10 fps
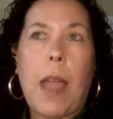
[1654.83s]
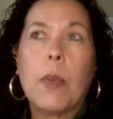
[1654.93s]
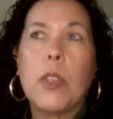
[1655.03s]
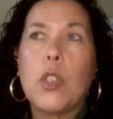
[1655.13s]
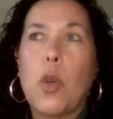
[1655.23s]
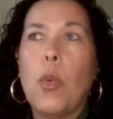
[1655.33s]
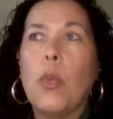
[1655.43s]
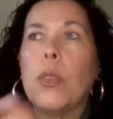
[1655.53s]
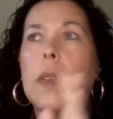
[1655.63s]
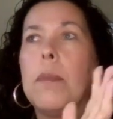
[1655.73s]
I was
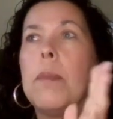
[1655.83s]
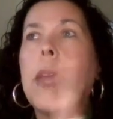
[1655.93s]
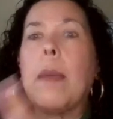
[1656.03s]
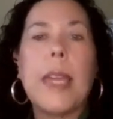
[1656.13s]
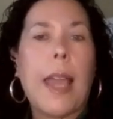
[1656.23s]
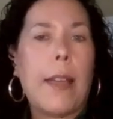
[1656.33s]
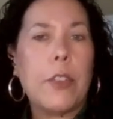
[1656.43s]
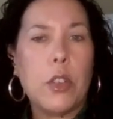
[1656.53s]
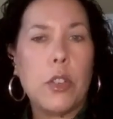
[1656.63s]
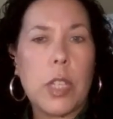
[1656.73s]
told maybe
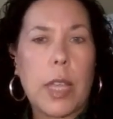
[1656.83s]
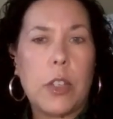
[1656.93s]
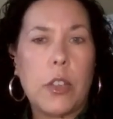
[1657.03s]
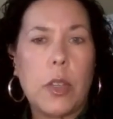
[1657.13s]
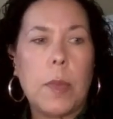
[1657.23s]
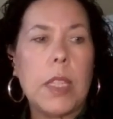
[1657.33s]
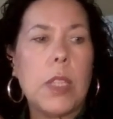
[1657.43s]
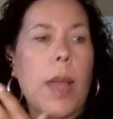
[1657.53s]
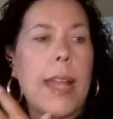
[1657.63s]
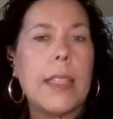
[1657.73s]
after your second treatment.
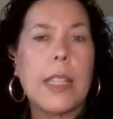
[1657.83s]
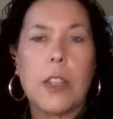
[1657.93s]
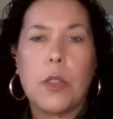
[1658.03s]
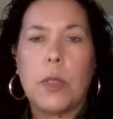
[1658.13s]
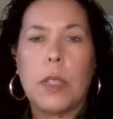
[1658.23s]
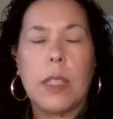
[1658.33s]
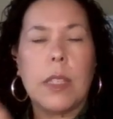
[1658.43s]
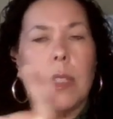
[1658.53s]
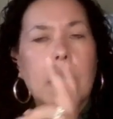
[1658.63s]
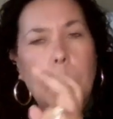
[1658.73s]
So I had scheduled
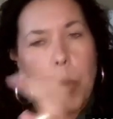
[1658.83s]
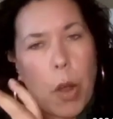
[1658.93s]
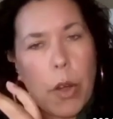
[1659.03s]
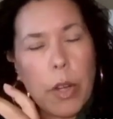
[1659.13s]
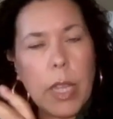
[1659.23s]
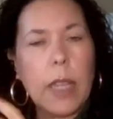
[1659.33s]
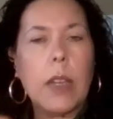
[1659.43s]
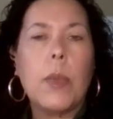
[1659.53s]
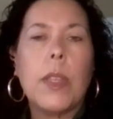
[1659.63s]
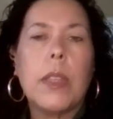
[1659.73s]
this
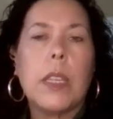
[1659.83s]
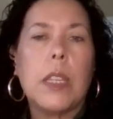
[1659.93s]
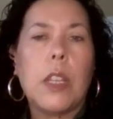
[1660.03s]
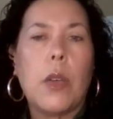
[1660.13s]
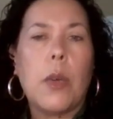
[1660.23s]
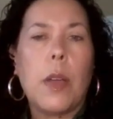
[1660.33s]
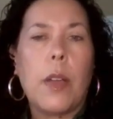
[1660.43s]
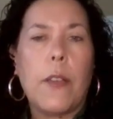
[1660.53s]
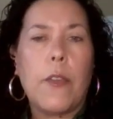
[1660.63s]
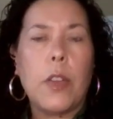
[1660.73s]
party with,
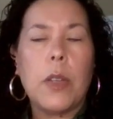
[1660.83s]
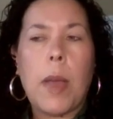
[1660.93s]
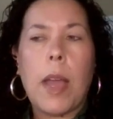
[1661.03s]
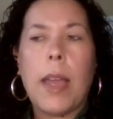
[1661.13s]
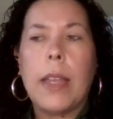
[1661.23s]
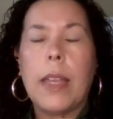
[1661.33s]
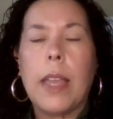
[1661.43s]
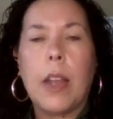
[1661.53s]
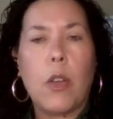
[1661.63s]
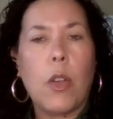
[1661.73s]
a friend of mine
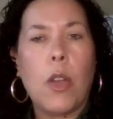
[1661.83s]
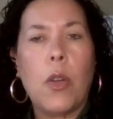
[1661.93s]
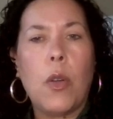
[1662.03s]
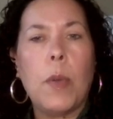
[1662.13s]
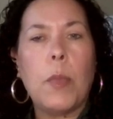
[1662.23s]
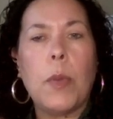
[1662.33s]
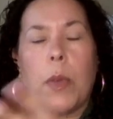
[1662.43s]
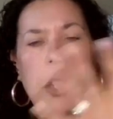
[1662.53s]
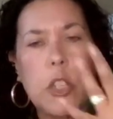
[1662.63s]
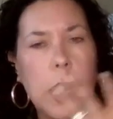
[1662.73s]
at her home, and we
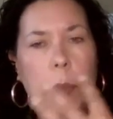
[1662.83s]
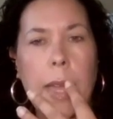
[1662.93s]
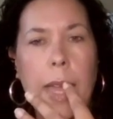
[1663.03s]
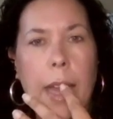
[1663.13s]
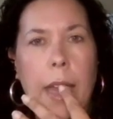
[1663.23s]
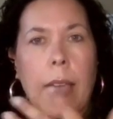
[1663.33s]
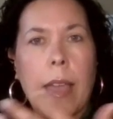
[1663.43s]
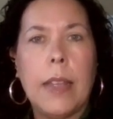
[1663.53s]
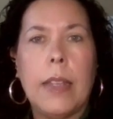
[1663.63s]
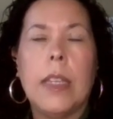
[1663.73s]
were going to shave my
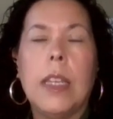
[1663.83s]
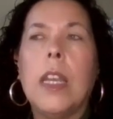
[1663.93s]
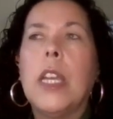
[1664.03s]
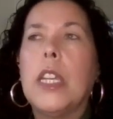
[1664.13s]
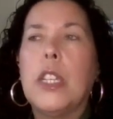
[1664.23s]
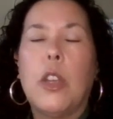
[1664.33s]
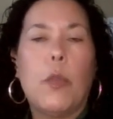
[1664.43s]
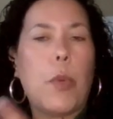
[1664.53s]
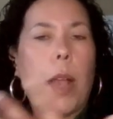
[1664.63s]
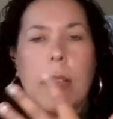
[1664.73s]
head and,
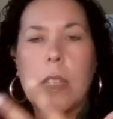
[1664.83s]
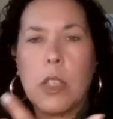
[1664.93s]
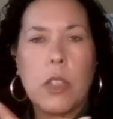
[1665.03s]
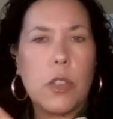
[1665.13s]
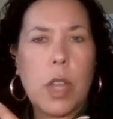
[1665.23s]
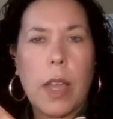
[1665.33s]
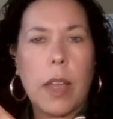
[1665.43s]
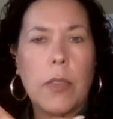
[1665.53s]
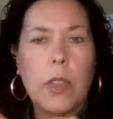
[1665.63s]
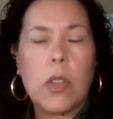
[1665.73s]
practice
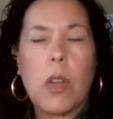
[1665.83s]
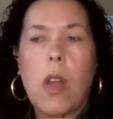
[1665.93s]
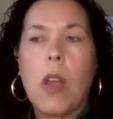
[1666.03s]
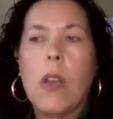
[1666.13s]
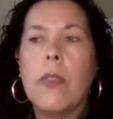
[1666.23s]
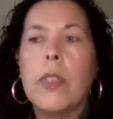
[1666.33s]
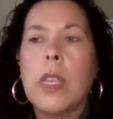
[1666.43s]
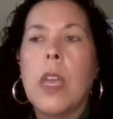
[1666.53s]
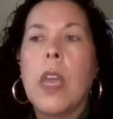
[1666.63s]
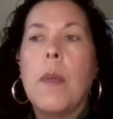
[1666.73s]
tying on the
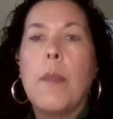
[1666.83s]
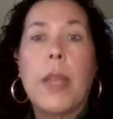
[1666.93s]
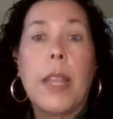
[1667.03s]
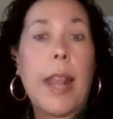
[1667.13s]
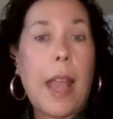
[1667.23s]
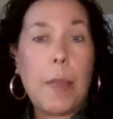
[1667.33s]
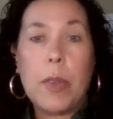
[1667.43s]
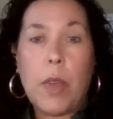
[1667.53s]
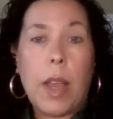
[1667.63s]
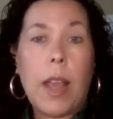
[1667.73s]
scarves. But it
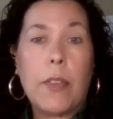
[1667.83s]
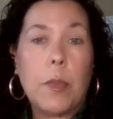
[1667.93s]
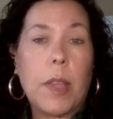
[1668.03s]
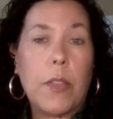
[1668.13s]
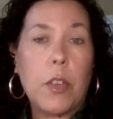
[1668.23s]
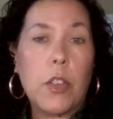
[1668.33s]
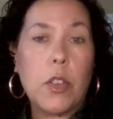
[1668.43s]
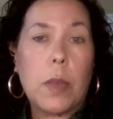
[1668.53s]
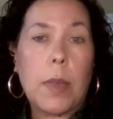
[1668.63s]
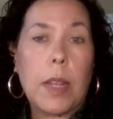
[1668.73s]
happened right after my first
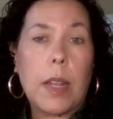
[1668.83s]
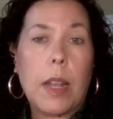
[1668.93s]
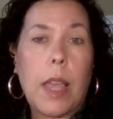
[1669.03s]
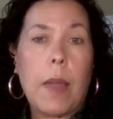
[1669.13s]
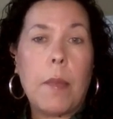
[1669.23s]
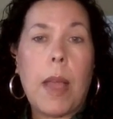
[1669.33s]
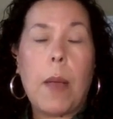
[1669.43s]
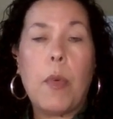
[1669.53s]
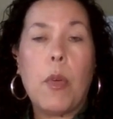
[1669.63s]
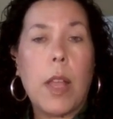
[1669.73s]
treatment. And
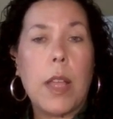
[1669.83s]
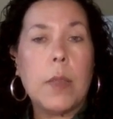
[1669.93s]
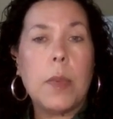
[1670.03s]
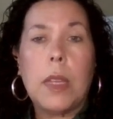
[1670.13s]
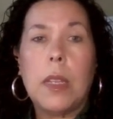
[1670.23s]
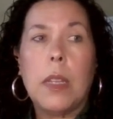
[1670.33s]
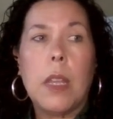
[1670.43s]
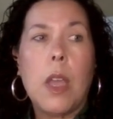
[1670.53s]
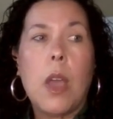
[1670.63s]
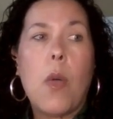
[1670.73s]
my poor
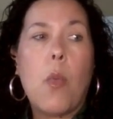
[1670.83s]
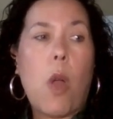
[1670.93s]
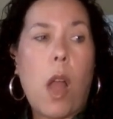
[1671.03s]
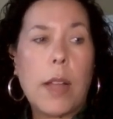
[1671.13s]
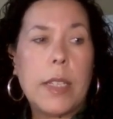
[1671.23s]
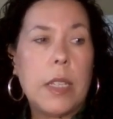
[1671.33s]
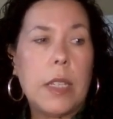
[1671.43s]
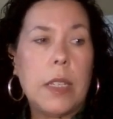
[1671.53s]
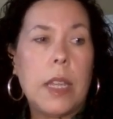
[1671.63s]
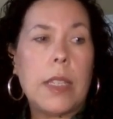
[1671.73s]
husband walked
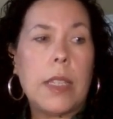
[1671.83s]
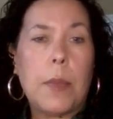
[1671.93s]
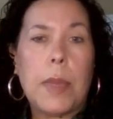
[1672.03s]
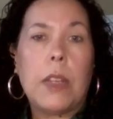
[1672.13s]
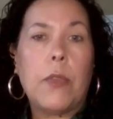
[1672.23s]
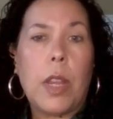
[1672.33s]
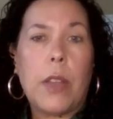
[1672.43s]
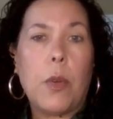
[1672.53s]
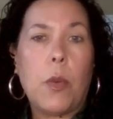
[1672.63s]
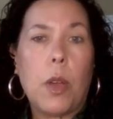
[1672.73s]
in as I'm getting
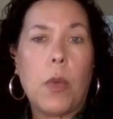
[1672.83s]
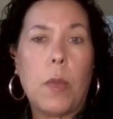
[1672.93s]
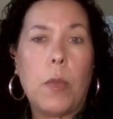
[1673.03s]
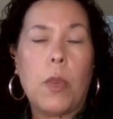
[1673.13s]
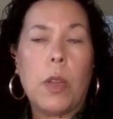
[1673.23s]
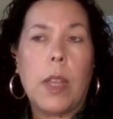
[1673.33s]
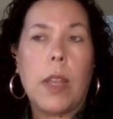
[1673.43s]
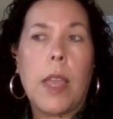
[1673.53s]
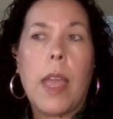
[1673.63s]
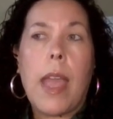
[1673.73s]
ready for work one
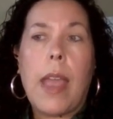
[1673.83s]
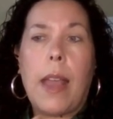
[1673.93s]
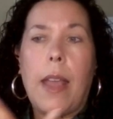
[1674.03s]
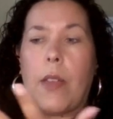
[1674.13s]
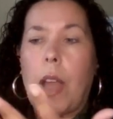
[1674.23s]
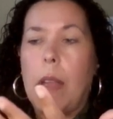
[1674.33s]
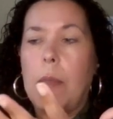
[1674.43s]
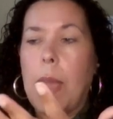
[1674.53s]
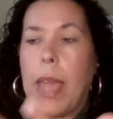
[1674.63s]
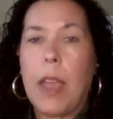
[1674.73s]
morning, and I've got
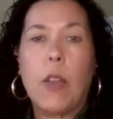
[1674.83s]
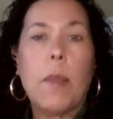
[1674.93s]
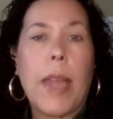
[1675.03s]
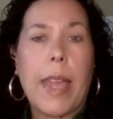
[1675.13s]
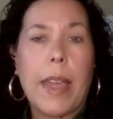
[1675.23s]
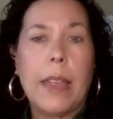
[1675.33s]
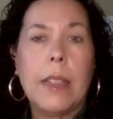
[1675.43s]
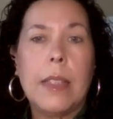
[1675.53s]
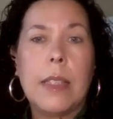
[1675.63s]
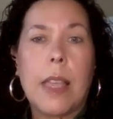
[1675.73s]
my hair in my
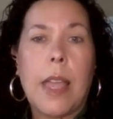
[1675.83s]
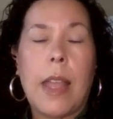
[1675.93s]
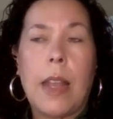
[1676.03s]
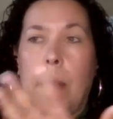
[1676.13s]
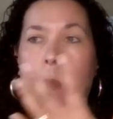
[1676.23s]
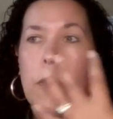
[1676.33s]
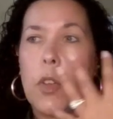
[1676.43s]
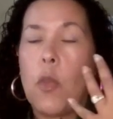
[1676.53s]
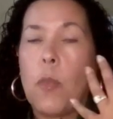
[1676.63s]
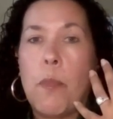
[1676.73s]
hands and I'm
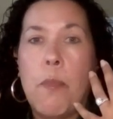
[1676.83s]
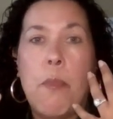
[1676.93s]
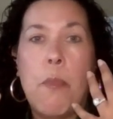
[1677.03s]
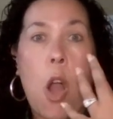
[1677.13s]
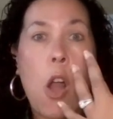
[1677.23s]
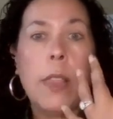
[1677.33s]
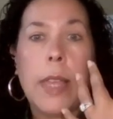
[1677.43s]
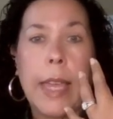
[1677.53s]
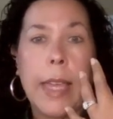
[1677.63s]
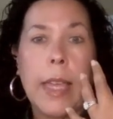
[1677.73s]

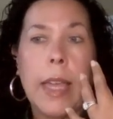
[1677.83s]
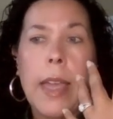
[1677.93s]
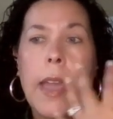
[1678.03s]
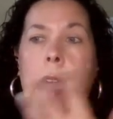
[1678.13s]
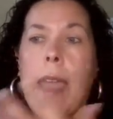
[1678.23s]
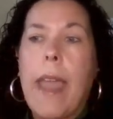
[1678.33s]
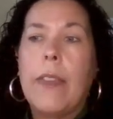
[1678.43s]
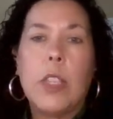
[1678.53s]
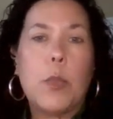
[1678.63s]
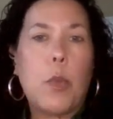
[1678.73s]
bawling,
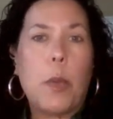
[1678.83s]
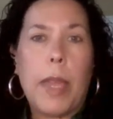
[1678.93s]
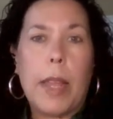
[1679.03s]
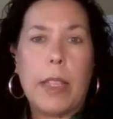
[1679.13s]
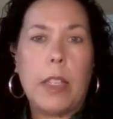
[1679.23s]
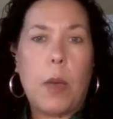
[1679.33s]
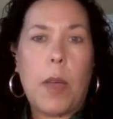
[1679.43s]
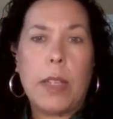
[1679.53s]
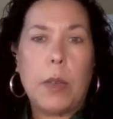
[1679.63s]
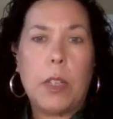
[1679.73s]
and this poor man has no
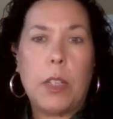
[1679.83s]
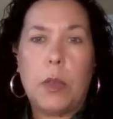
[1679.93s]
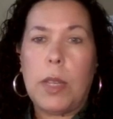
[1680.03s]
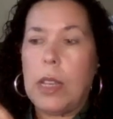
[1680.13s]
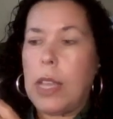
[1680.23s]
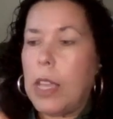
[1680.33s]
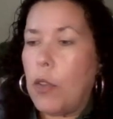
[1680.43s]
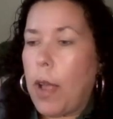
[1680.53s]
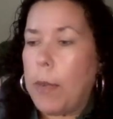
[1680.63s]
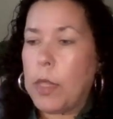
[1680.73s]
idea do. He
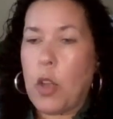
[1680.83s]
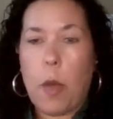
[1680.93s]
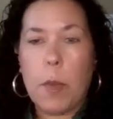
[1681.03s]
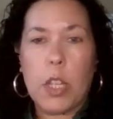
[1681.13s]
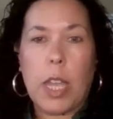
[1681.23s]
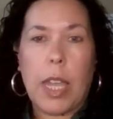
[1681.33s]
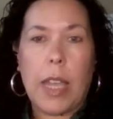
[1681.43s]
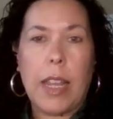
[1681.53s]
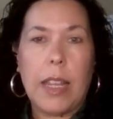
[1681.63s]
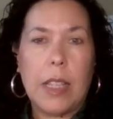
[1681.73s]
grabs a garbage
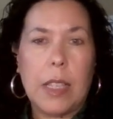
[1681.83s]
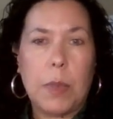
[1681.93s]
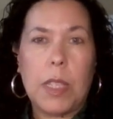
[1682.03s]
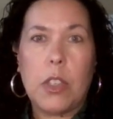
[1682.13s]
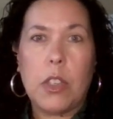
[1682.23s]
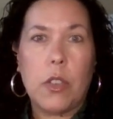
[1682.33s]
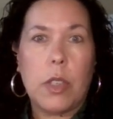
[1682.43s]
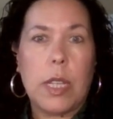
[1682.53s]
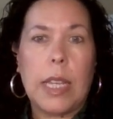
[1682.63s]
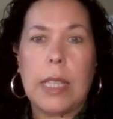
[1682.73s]
can and some
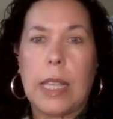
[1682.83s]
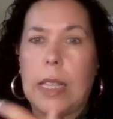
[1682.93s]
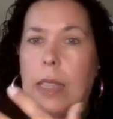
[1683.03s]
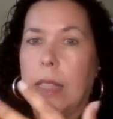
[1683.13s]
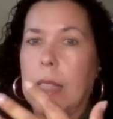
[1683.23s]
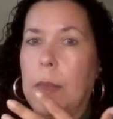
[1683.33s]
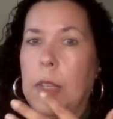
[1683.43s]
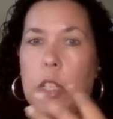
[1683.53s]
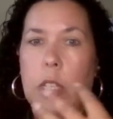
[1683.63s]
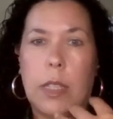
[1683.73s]
scissors, and he's like, "Let
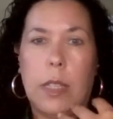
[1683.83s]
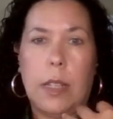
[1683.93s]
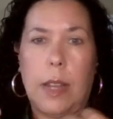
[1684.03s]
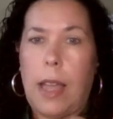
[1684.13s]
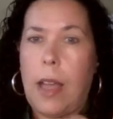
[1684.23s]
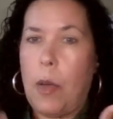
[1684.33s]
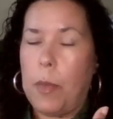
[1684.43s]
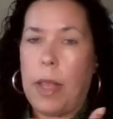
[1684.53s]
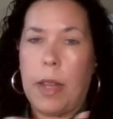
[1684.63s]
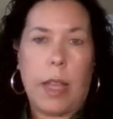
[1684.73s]
me just
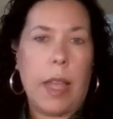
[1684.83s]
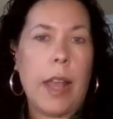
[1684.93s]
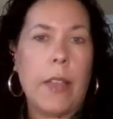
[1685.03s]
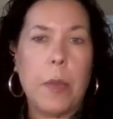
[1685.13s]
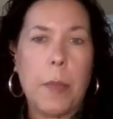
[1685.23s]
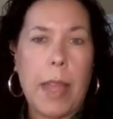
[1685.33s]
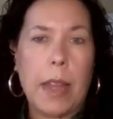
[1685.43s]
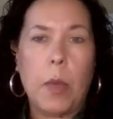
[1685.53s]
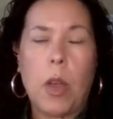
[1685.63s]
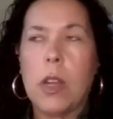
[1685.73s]
help kind of cut out the
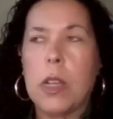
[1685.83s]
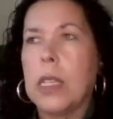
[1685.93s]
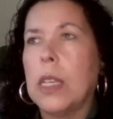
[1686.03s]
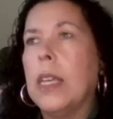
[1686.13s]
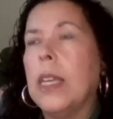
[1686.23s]
matted parts."